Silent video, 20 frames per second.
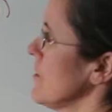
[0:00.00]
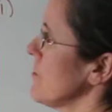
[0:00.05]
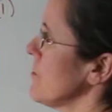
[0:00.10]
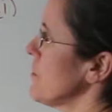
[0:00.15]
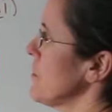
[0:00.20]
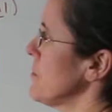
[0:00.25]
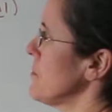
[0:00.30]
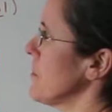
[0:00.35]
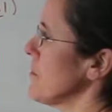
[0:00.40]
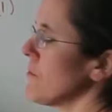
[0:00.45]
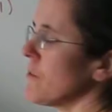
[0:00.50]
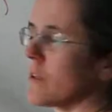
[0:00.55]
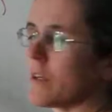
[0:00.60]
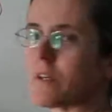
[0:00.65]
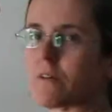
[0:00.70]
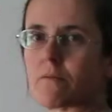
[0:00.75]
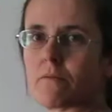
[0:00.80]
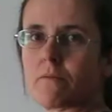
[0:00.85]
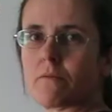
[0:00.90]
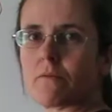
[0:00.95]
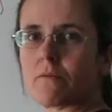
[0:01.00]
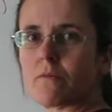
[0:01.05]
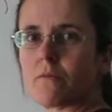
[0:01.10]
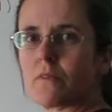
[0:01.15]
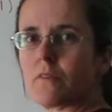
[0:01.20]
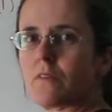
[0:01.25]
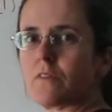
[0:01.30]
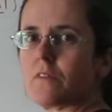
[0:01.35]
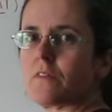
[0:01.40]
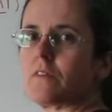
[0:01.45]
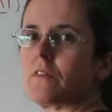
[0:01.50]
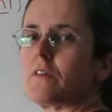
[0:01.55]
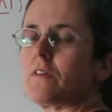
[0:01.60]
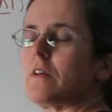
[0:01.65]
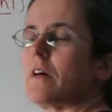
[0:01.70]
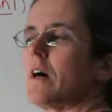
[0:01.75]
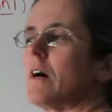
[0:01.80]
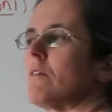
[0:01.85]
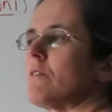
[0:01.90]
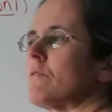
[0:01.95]
three, but we're going to see
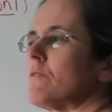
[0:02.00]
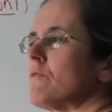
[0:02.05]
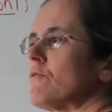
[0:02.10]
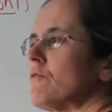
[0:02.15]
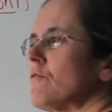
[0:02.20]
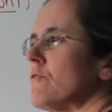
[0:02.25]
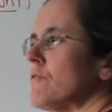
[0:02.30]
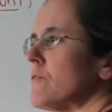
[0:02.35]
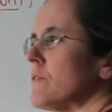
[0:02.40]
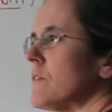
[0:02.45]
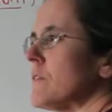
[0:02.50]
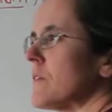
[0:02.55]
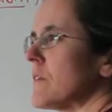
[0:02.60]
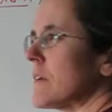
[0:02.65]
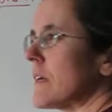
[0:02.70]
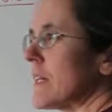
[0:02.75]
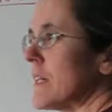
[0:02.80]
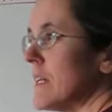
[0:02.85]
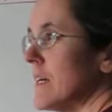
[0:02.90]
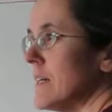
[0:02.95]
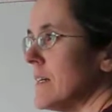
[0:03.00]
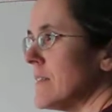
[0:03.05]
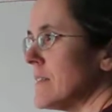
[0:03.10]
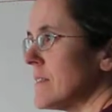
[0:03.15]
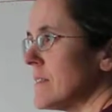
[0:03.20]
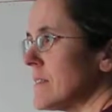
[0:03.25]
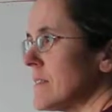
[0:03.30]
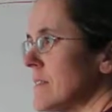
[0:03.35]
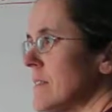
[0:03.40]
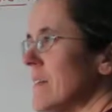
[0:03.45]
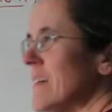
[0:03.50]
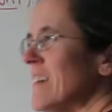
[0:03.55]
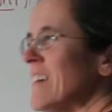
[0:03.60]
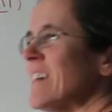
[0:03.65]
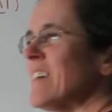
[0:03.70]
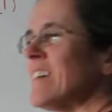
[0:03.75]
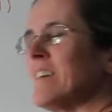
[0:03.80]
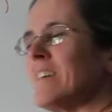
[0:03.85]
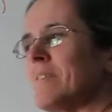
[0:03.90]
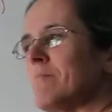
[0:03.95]
how to do this in class.
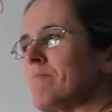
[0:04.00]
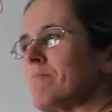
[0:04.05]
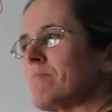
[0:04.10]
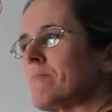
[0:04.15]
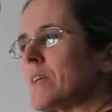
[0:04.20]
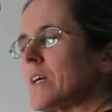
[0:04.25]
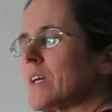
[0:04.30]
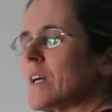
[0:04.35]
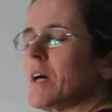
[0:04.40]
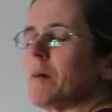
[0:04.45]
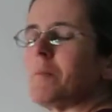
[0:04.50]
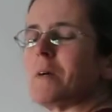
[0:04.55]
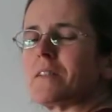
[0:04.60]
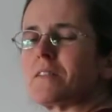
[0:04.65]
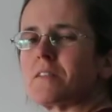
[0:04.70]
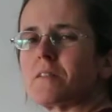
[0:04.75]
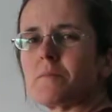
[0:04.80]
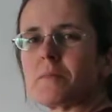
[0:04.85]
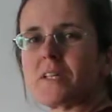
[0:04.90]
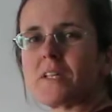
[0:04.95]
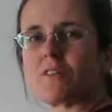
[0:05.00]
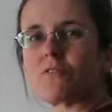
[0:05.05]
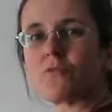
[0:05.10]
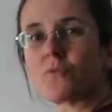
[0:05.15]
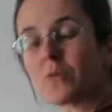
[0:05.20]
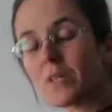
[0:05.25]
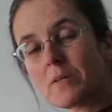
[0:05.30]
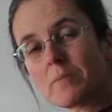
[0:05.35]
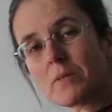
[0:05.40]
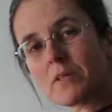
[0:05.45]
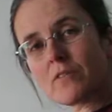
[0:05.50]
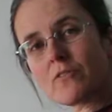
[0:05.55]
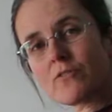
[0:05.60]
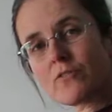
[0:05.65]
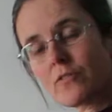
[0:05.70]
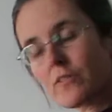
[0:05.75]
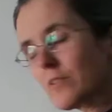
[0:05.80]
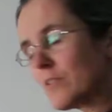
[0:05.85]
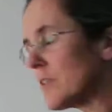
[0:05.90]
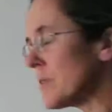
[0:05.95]
And I'm estimating 20 minutes
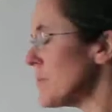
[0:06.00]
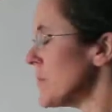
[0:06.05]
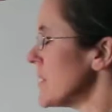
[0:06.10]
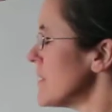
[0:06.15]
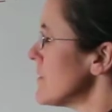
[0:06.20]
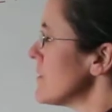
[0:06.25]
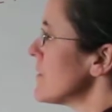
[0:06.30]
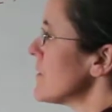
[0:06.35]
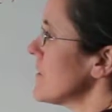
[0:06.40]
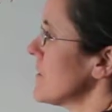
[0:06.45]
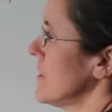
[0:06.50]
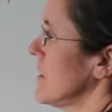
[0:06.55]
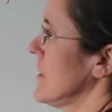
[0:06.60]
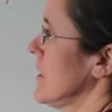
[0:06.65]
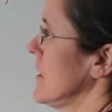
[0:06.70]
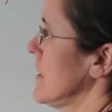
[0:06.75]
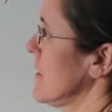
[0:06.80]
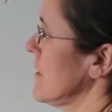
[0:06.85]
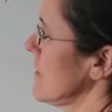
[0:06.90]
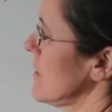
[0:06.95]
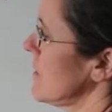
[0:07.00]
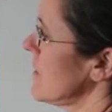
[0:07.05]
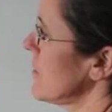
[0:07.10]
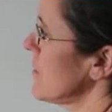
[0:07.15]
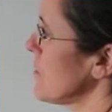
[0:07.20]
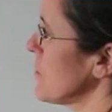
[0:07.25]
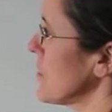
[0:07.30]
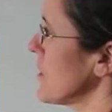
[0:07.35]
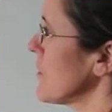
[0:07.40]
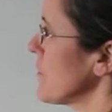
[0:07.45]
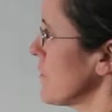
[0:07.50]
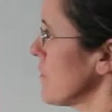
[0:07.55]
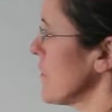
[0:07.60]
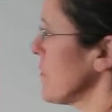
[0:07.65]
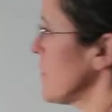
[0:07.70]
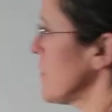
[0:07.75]
to 30 minutes, and this works for